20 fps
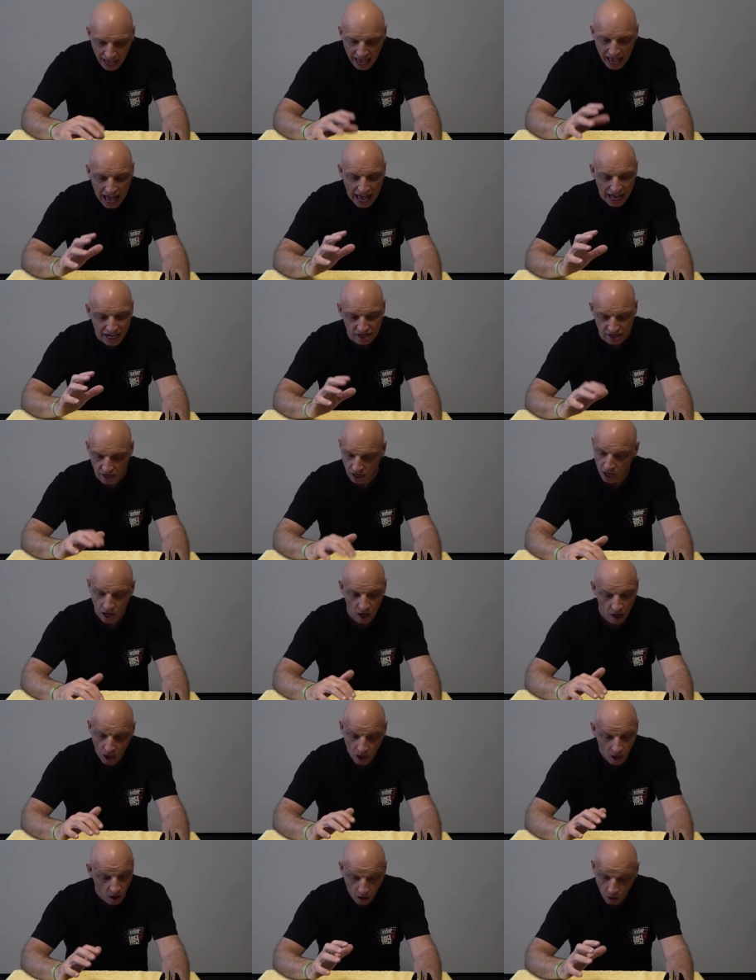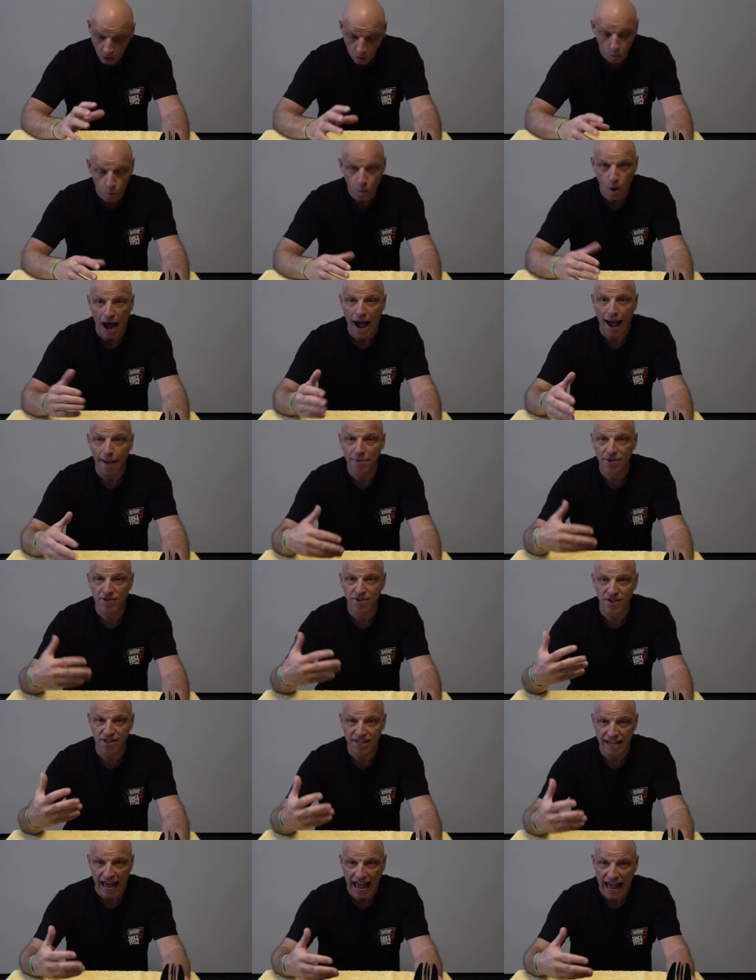and what happens
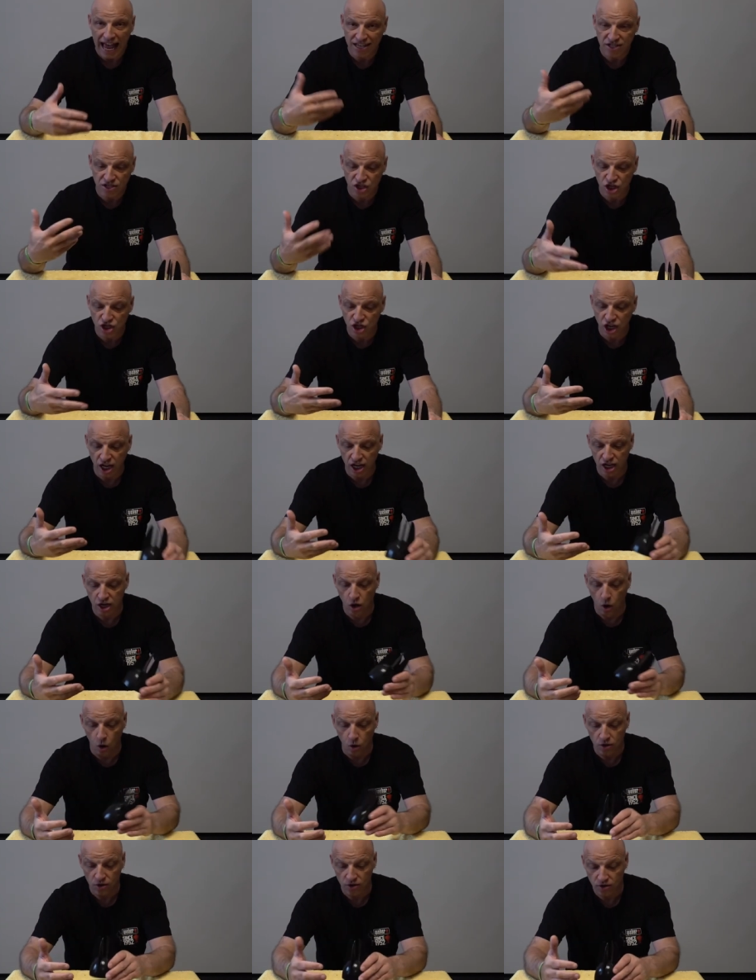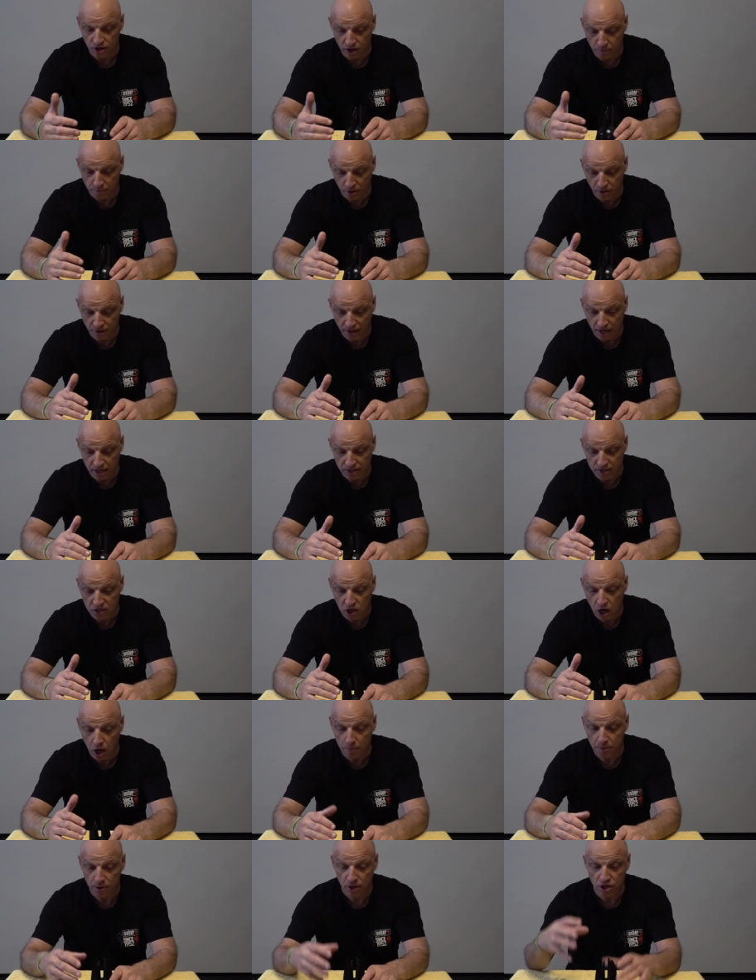is as your chicken cooks, you put that on
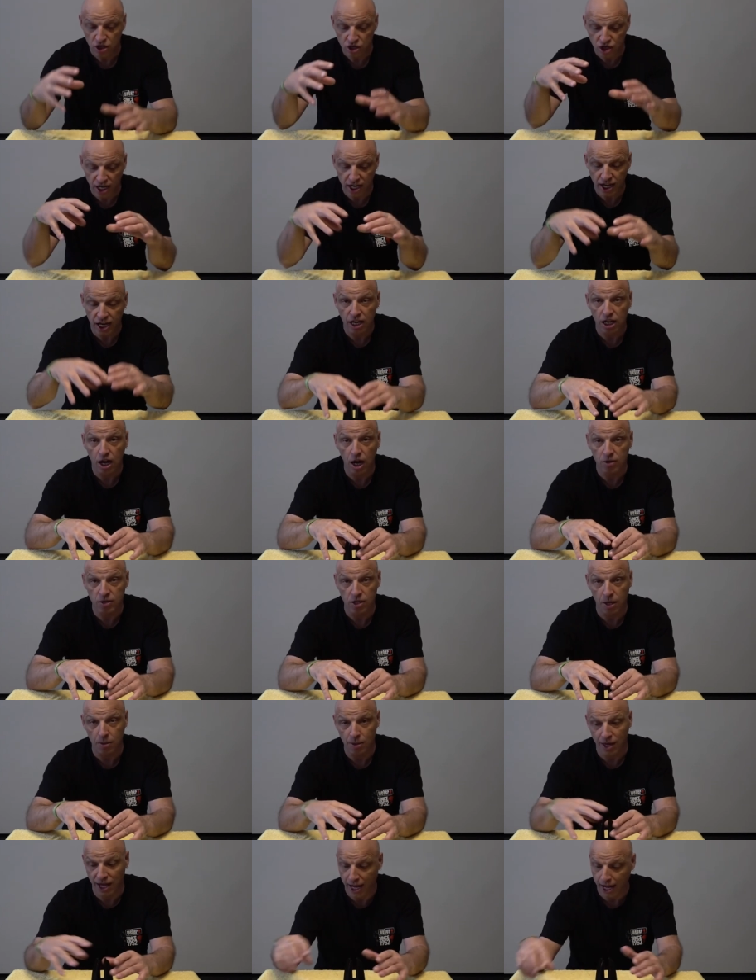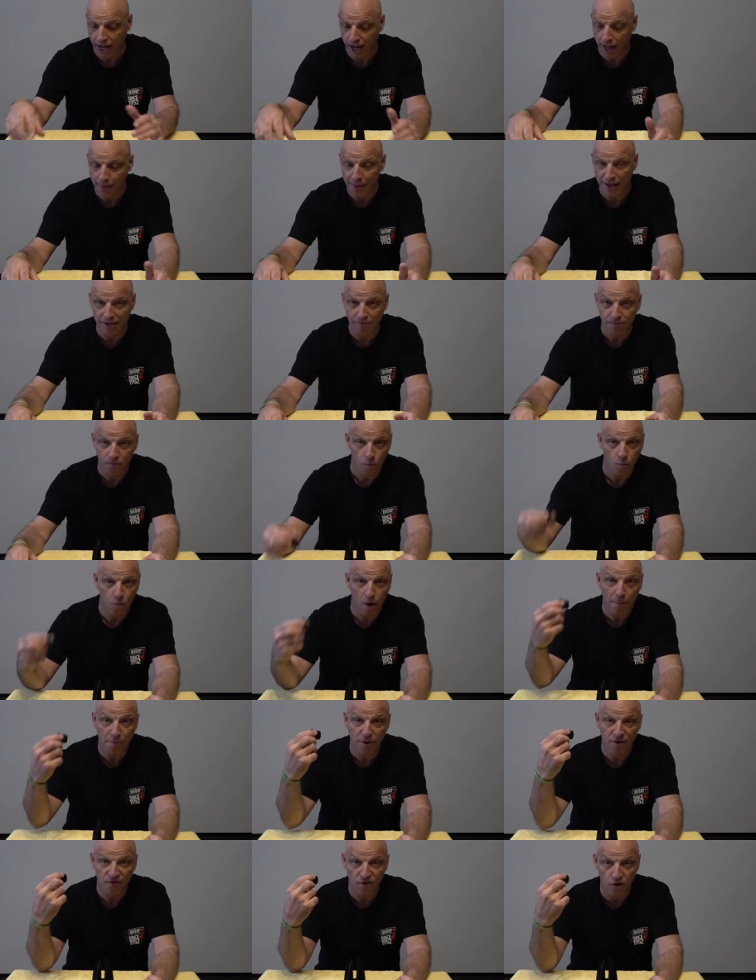top, chicken goes on there, and then
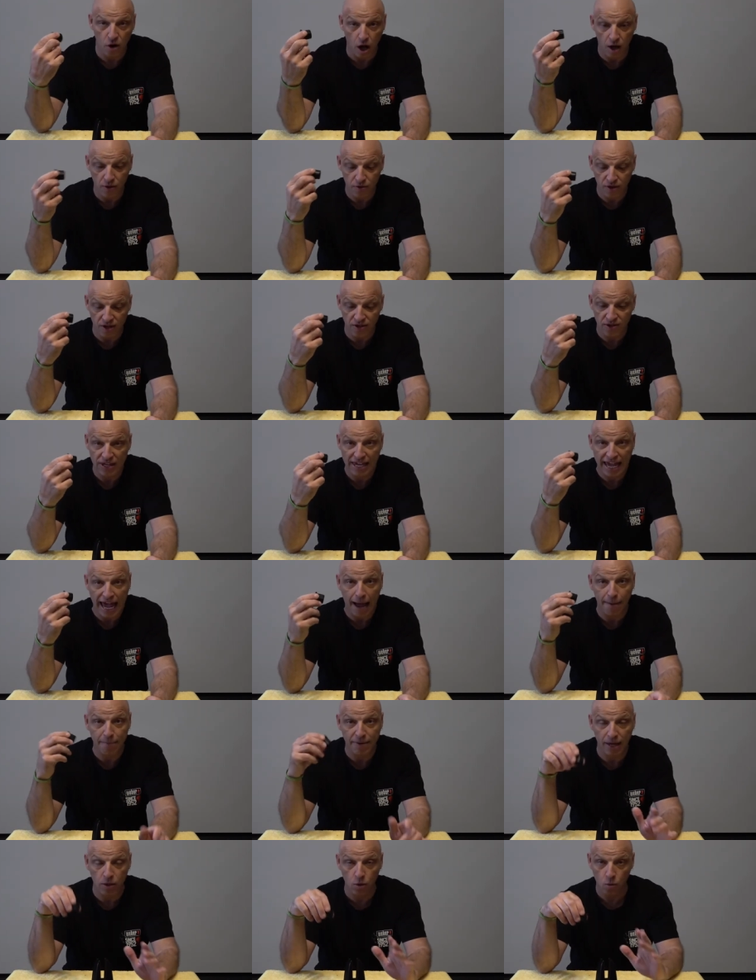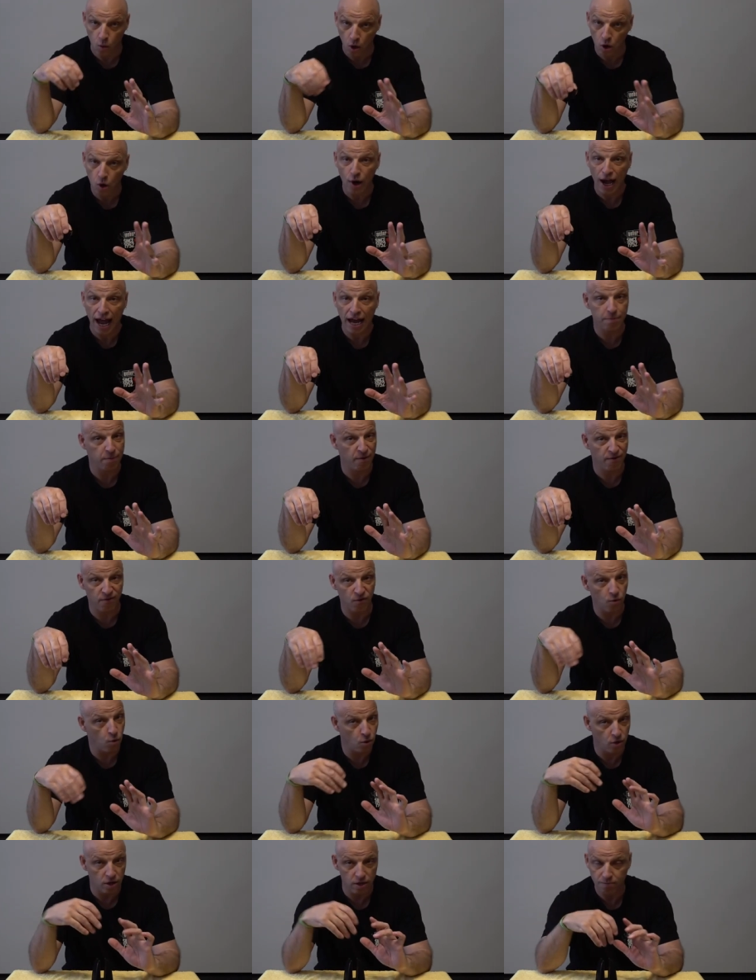Weber have got this cap. Now the one I had
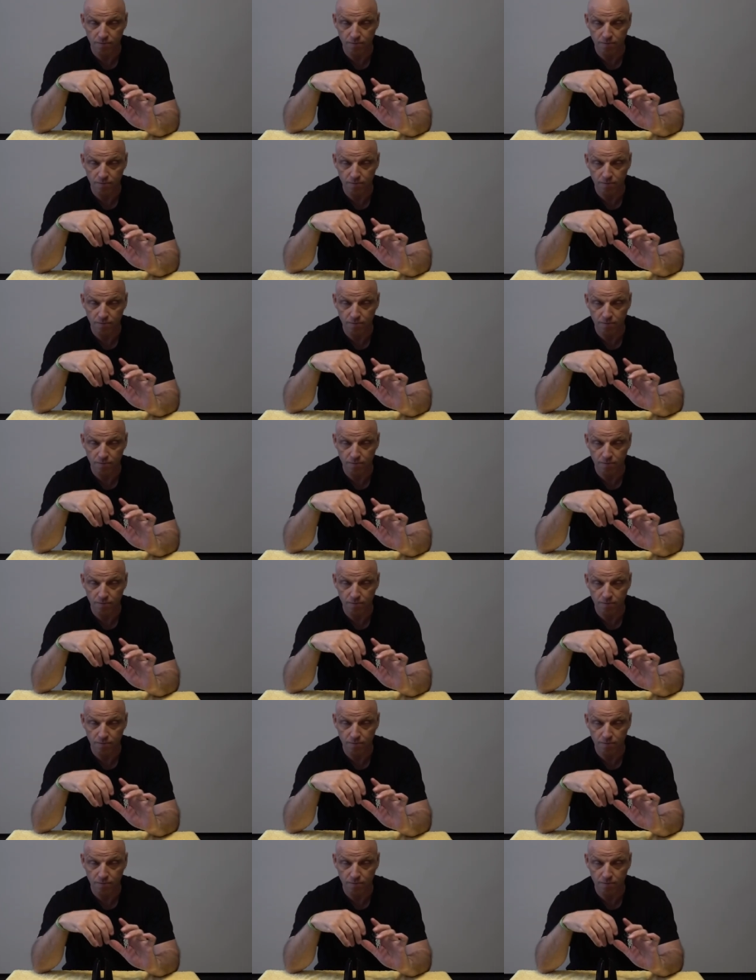before,